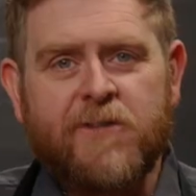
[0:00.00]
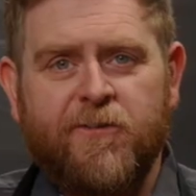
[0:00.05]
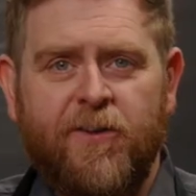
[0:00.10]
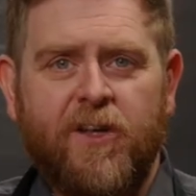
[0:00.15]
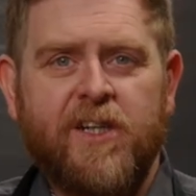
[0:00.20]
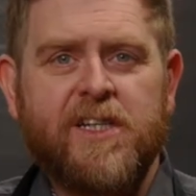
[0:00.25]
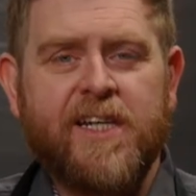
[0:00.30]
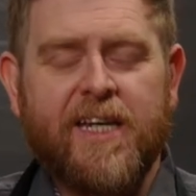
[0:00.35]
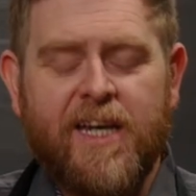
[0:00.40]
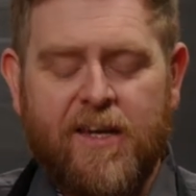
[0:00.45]

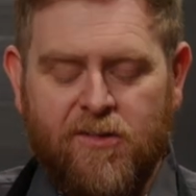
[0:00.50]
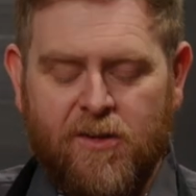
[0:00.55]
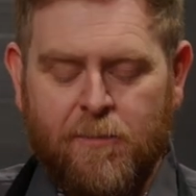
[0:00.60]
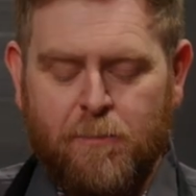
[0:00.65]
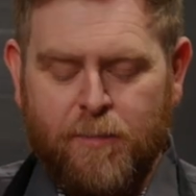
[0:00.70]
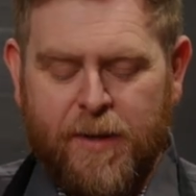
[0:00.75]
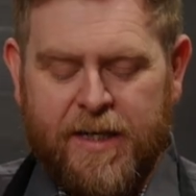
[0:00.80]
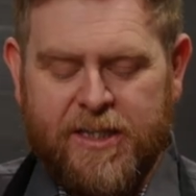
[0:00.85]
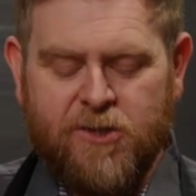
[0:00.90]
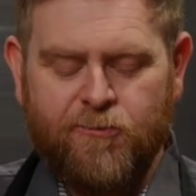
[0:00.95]
find I get the
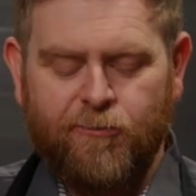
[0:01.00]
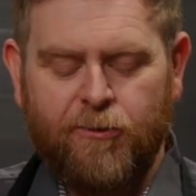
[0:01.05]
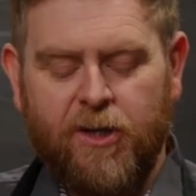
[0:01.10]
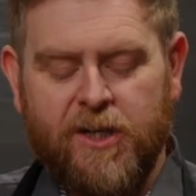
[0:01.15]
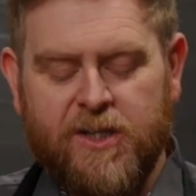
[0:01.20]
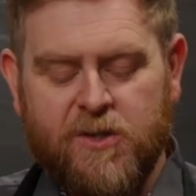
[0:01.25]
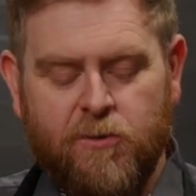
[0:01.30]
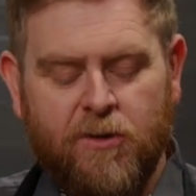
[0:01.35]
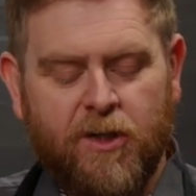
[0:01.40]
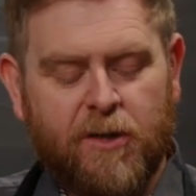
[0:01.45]
best
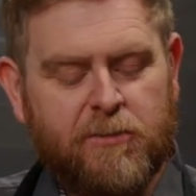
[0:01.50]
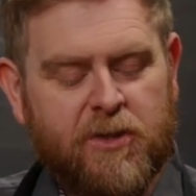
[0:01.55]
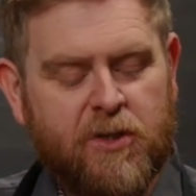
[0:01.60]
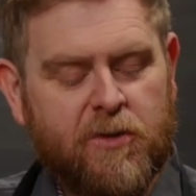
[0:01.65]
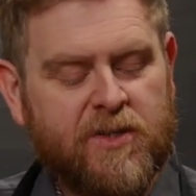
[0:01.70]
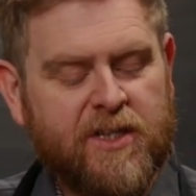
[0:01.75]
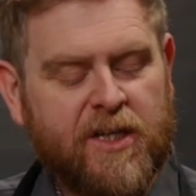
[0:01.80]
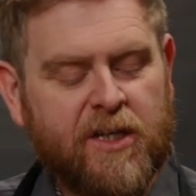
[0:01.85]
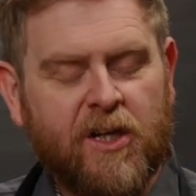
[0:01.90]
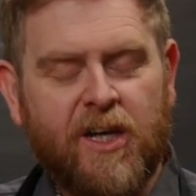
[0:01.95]
rise when I'm
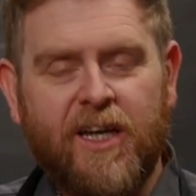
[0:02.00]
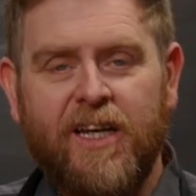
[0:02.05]
using